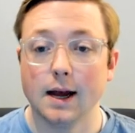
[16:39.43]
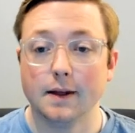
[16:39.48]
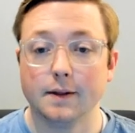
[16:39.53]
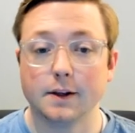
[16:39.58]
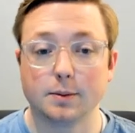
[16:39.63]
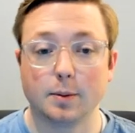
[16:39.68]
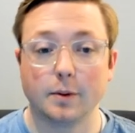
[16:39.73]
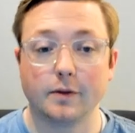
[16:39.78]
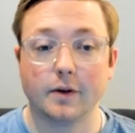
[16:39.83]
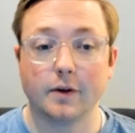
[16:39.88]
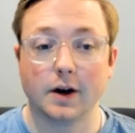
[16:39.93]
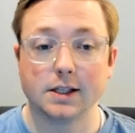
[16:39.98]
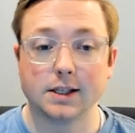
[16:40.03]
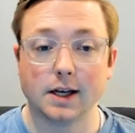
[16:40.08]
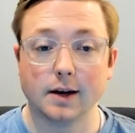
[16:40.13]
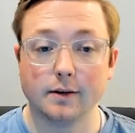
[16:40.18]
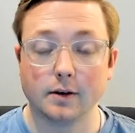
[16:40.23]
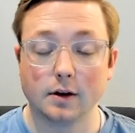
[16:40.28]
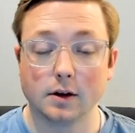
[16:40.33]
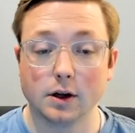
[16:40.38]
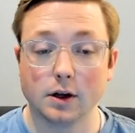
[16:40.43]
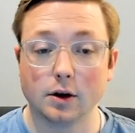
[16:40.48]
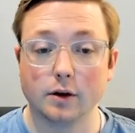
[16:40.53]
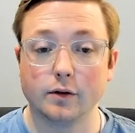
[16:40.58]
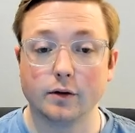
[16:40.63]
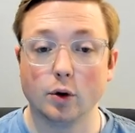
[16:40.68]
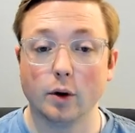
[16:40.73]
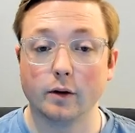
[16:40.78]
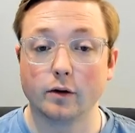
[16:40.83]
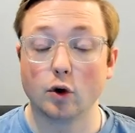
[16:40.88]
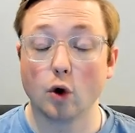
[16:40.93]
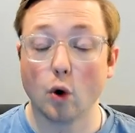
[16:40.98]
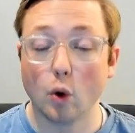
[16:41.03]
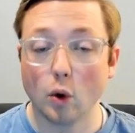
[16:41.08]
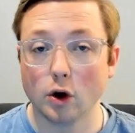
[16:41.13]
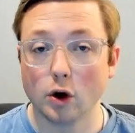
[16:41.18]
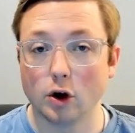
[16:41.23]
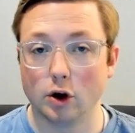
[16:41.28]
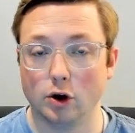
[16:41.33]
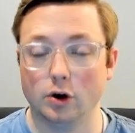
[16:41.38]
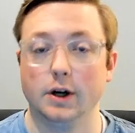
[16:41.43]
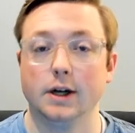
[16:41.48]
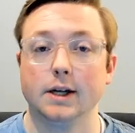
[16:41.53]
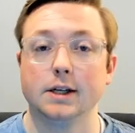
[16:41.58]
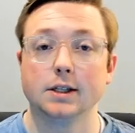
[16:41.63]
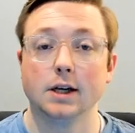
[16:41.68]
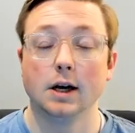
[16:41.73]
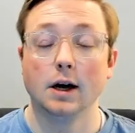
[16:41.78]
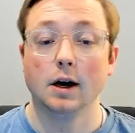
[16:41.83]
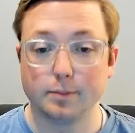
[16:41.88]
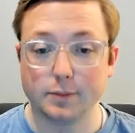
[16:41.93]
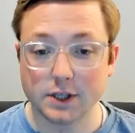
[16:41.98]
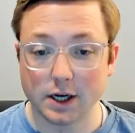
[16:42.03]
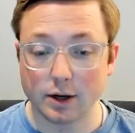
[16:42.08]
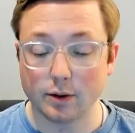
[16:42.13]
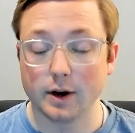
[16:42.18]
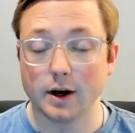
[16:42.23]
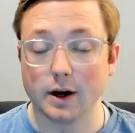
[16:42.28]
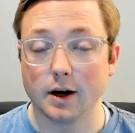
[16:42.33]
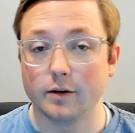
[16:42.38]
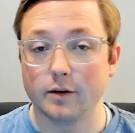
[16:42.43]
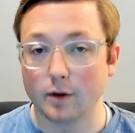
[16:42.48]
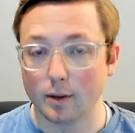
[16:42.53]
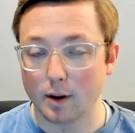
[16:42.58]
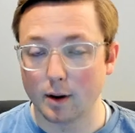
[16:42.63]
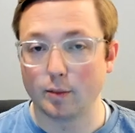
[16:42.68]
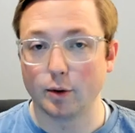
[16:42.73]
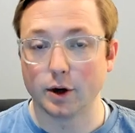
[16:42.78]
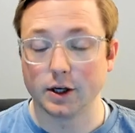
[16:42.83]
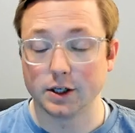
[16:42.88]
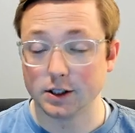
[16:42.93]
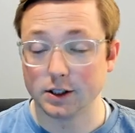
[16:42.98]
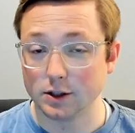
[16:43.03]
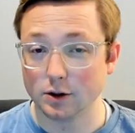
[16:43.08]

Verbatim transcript: This provides a clearer view of core earnings generated from operations.